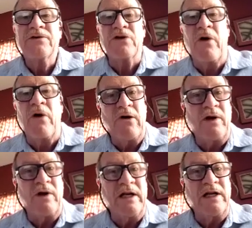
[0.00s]
So I
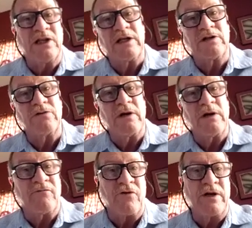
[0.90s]
don't want anything to
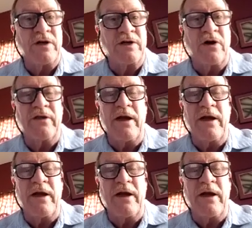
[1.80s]
infringe on